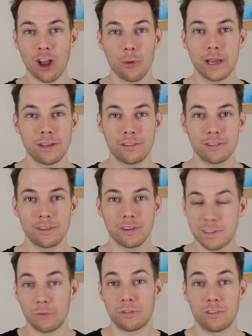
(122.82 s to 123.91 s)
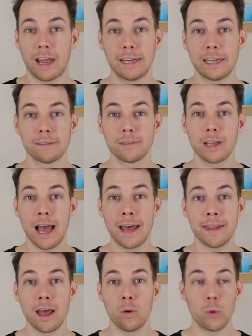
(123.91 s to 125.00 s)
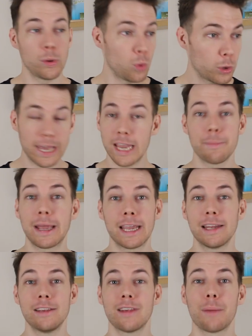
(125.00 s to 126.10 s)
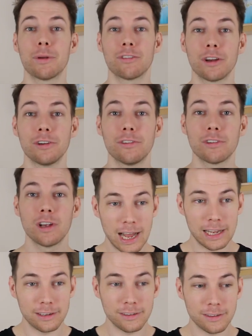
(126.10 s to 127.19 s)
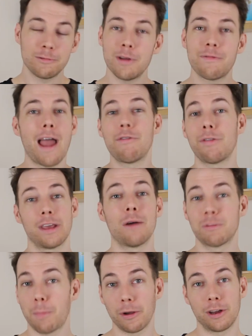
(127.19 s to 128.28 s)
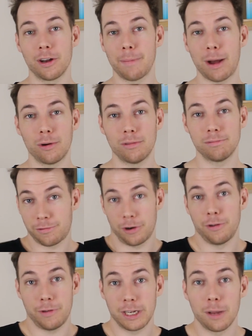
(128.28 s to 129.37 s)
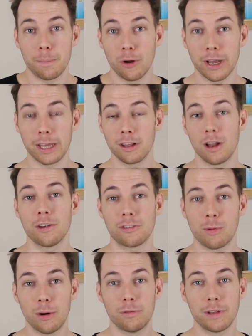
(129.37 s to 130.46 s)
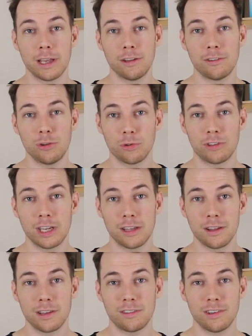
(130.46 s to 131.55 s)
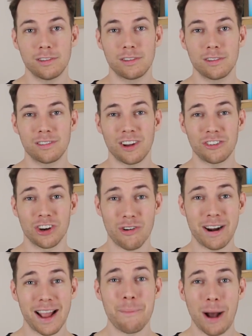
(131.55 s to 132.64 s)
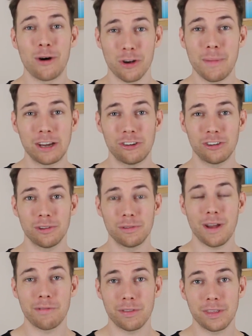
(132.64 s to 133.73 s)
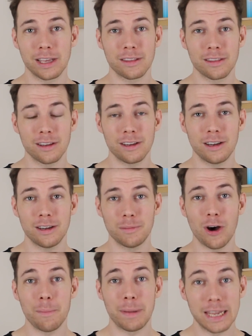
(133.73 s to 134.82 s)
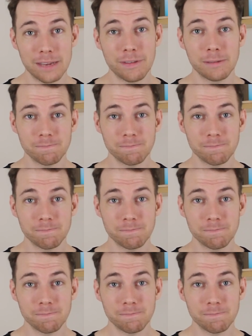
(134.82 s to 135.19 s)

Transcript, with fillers: show is self-sustaining, and that we will keep making these episodes. And with everything I've spoken about through video blogging the last 12 years, you'll see that this is such a great amalgamation of everything that I believe